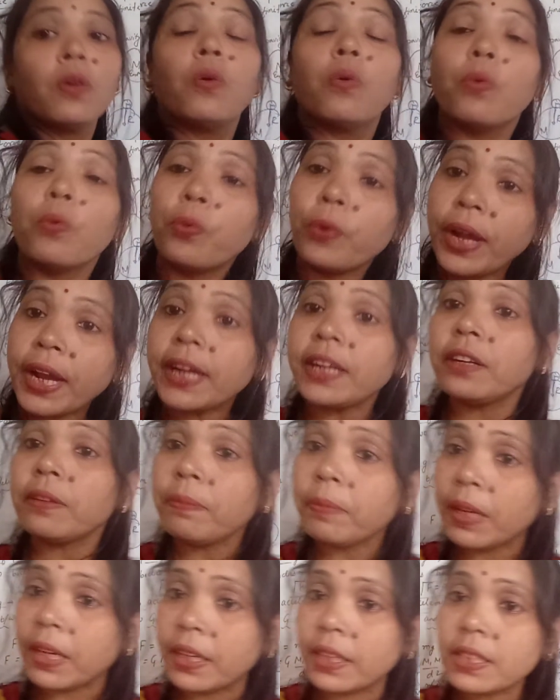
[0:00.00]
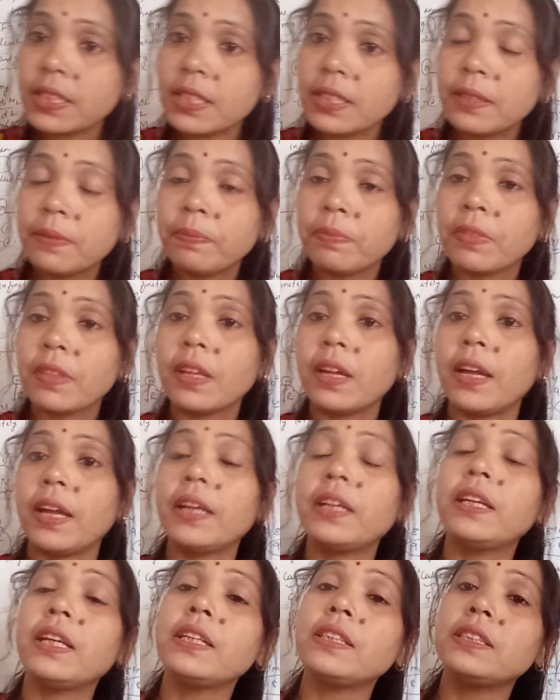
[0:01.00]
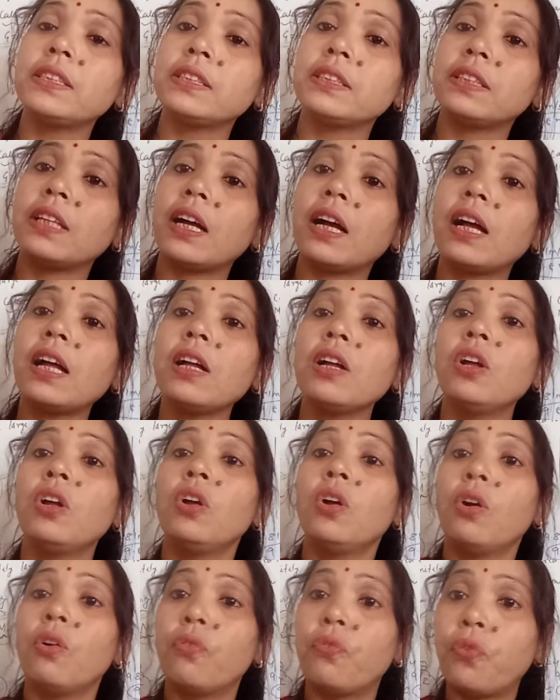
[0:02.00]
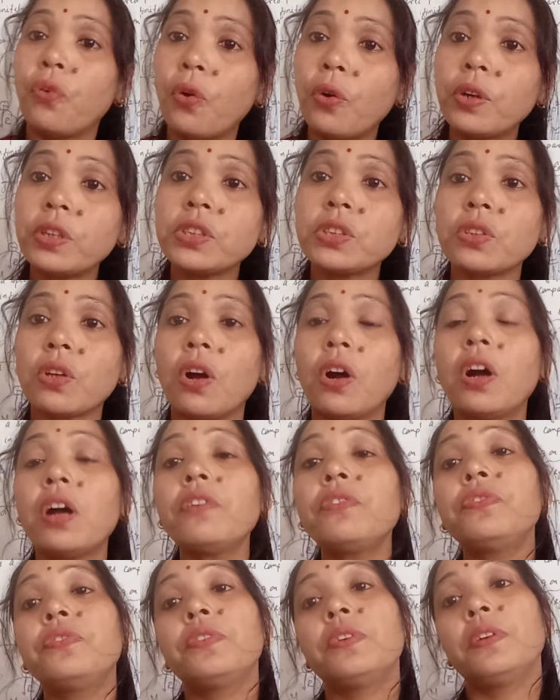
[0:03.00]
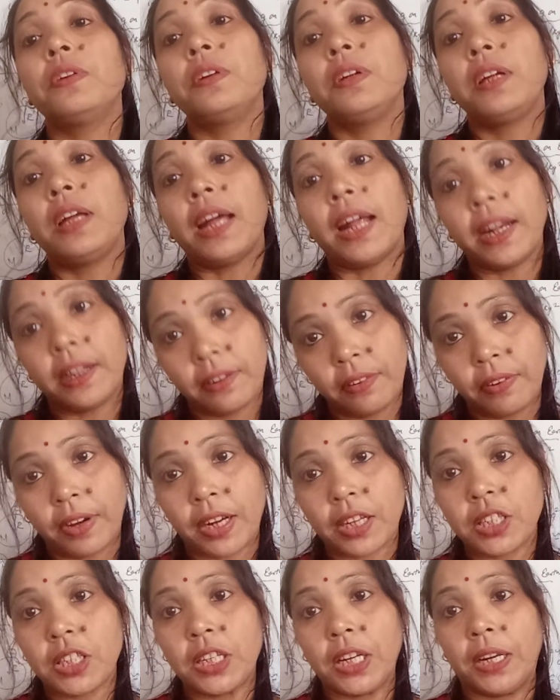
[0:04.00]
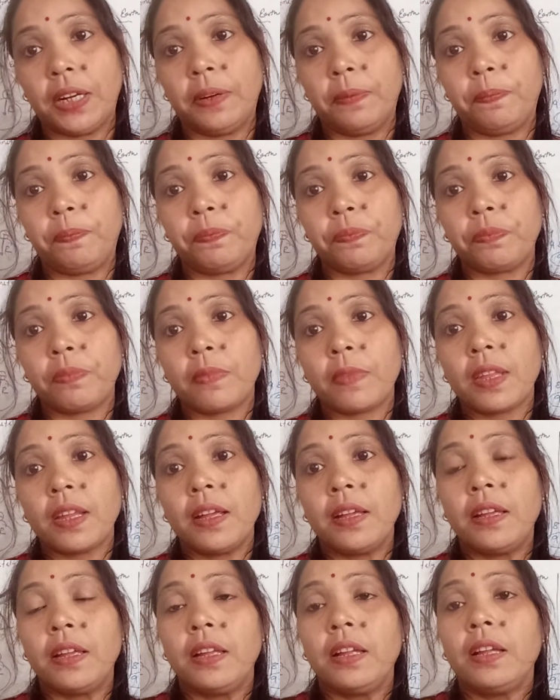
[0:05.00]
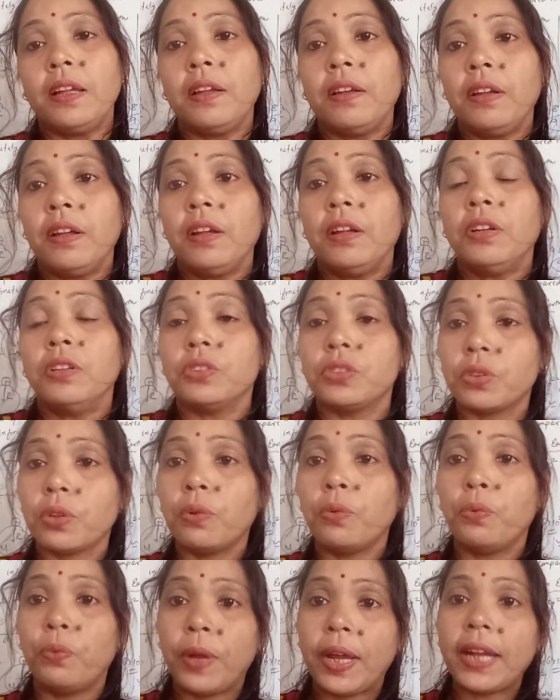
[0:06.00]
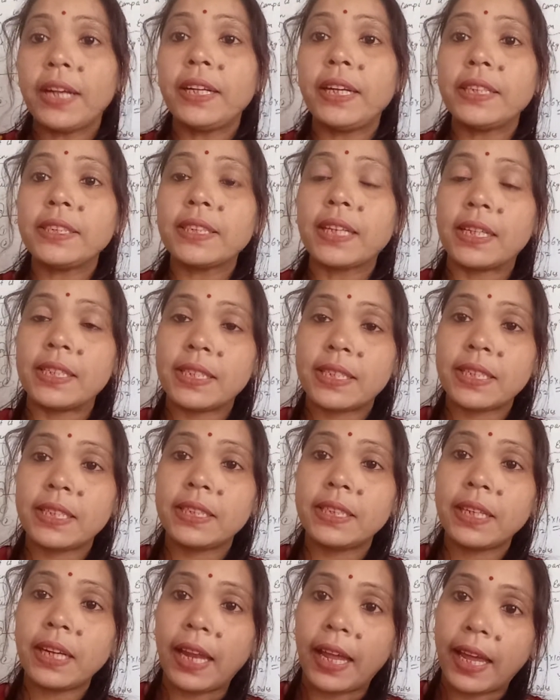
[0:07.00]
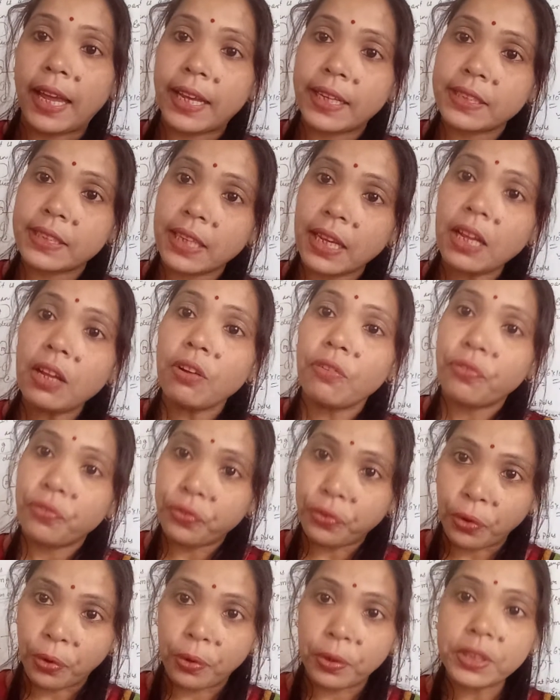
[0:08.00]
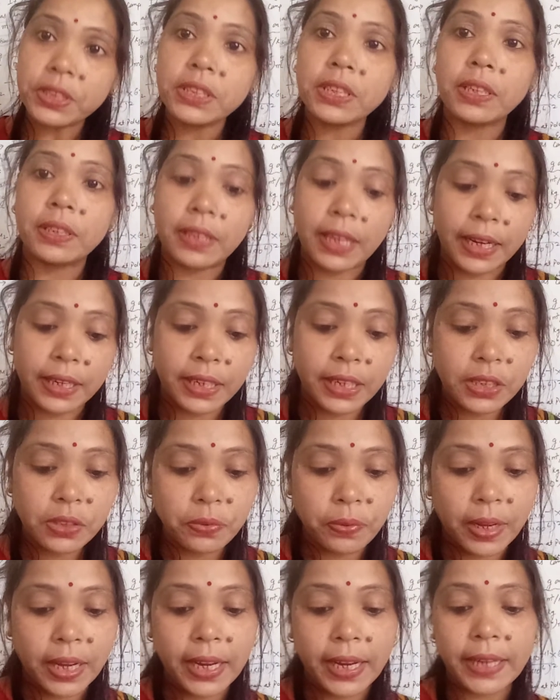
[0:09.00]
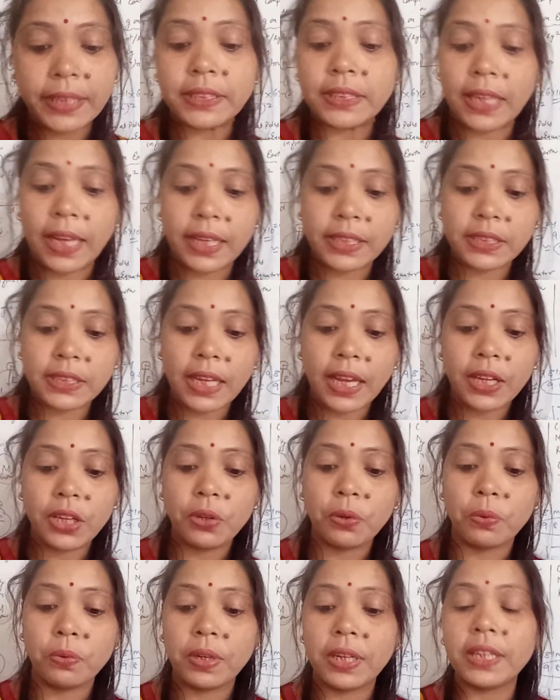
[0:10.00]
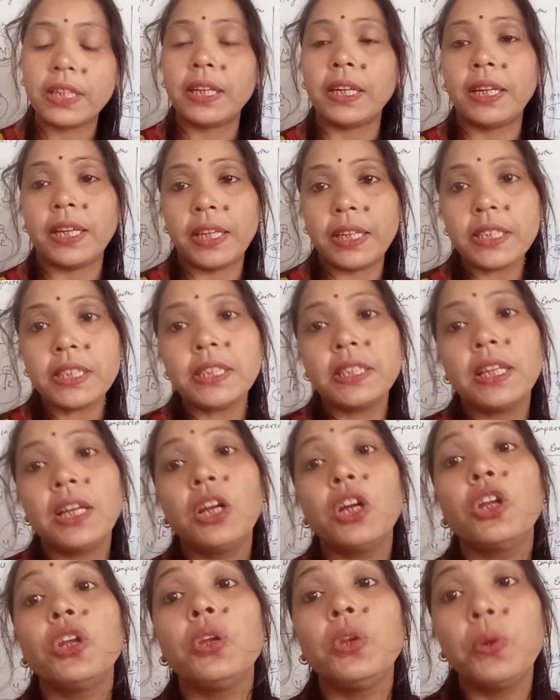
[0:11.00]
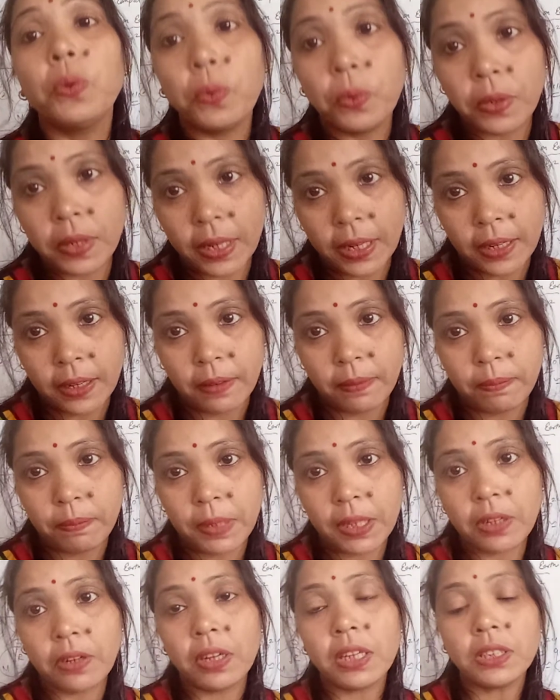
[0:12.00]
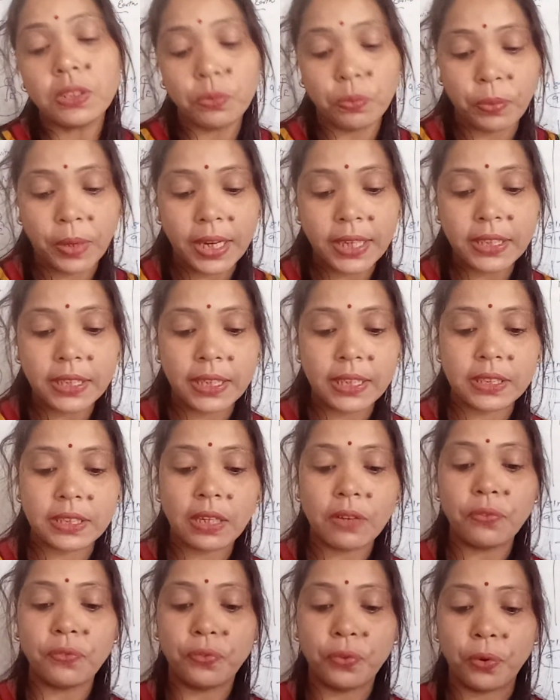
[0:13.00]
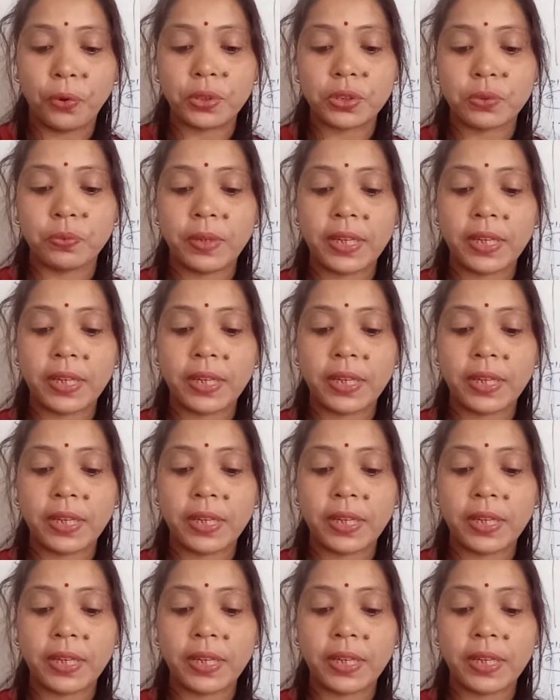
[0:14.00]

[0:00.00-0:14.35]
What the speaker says: Weight means it is the force of attraction. So weight is considered as a force, that is why its SI unit is Newton, because weight is a force.